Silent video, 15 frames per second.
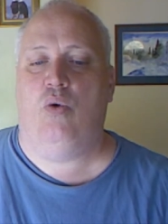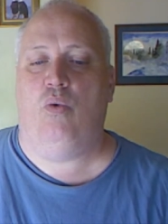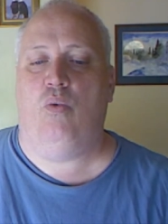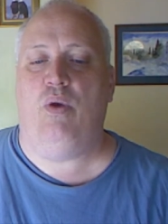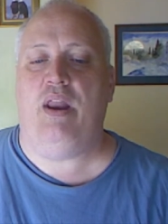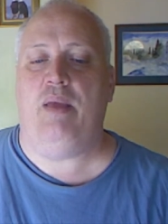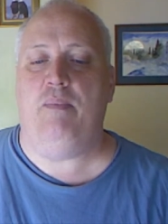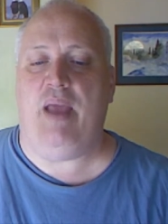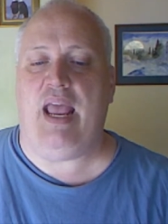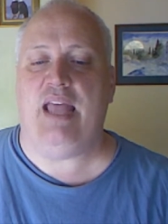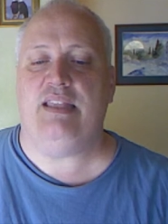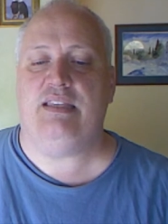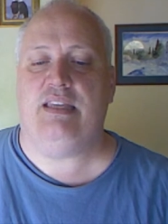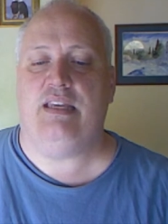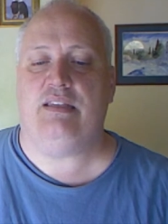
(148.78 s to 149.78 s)
When a
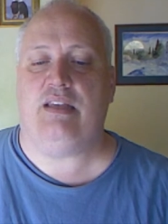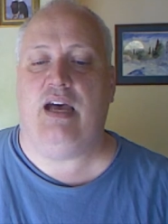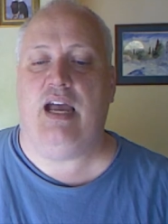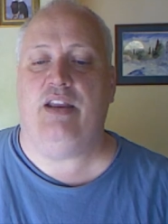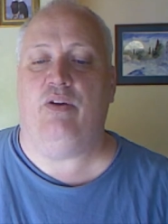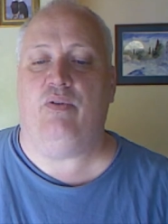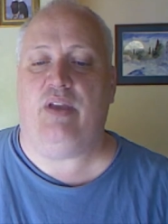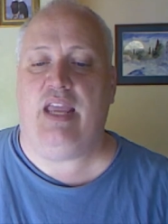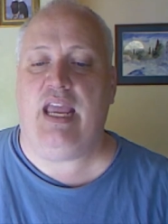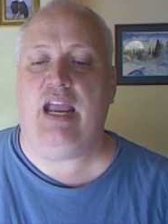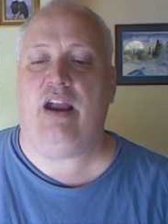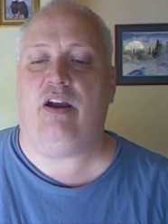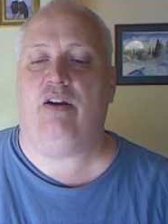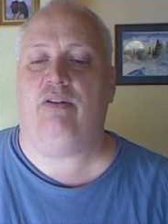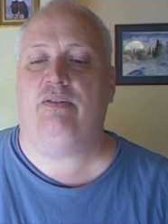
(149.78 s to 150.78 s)
man says, I don't
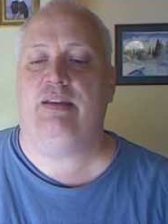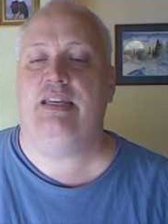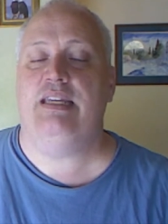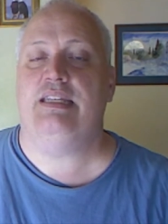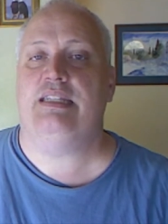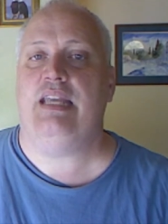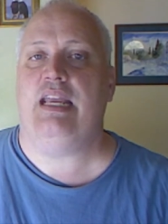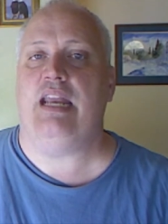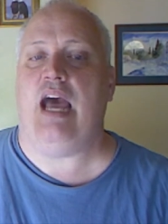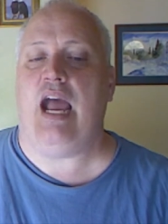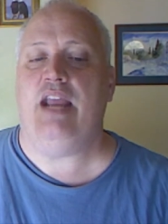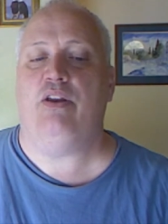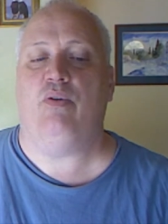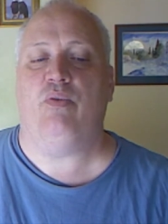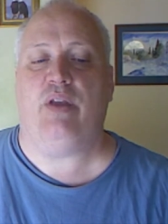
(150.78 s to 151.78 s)
care, he is saying,
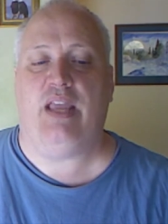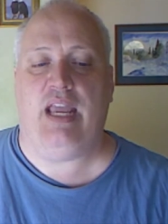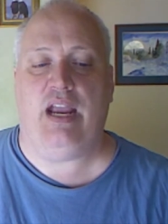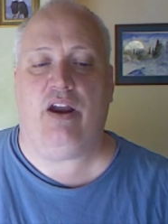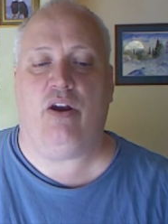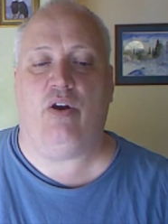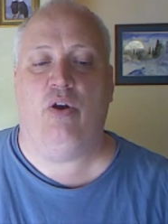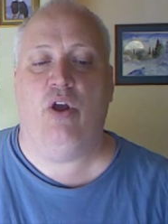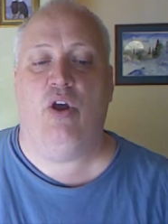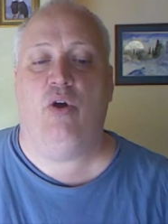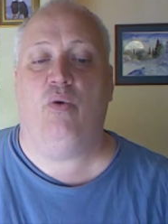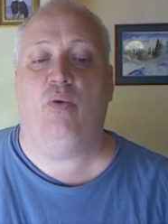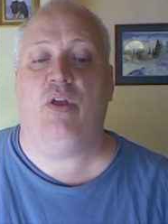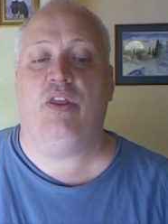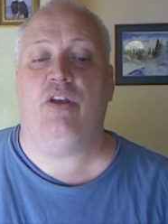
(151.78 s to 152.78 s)
I don't care
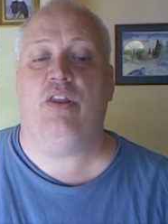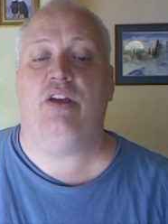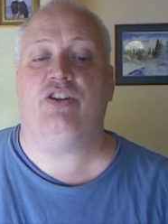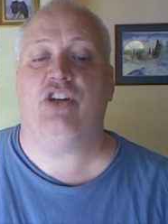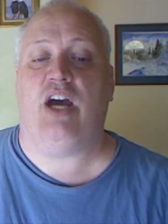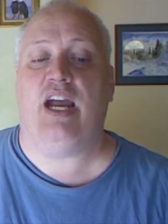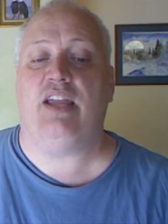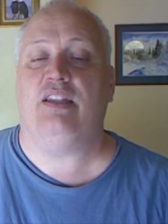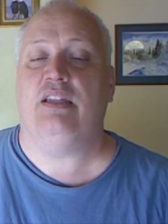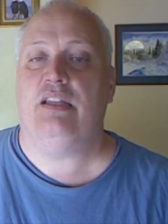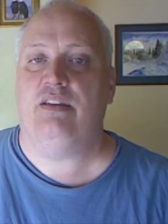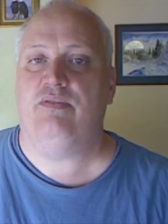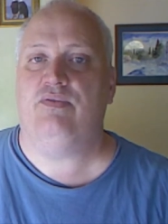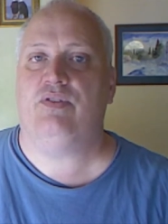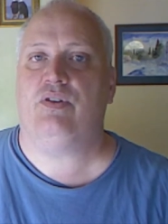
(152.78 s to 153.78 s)
whether the child
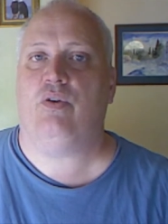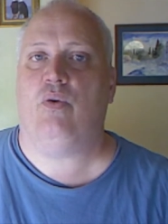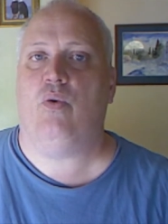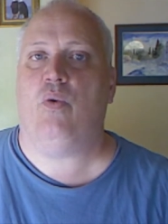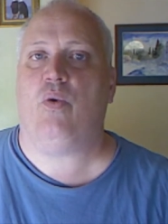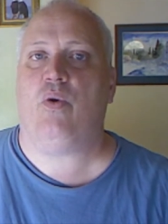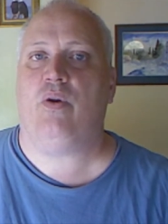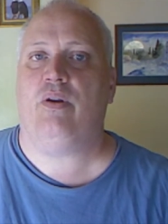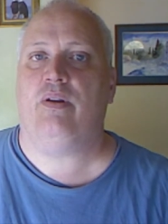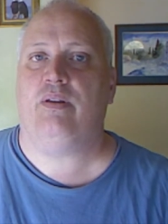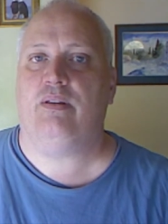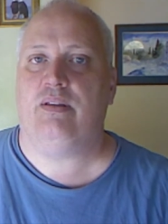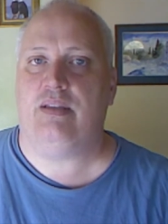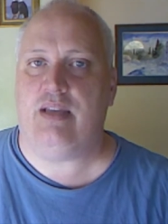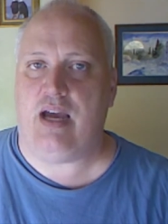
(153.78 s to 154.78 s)
lives or
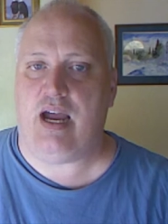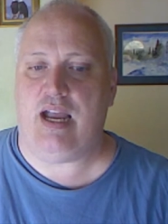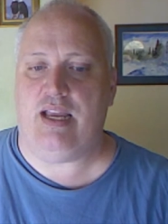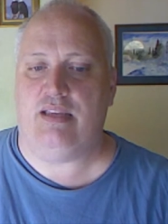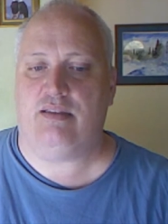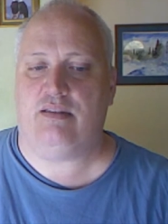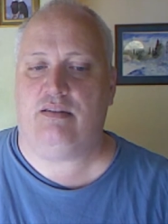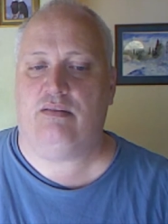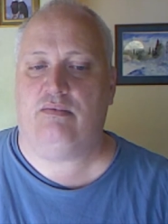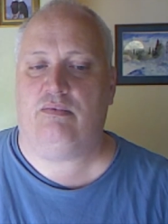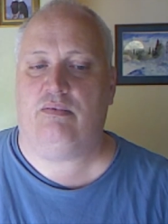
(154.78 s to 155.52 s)
dies.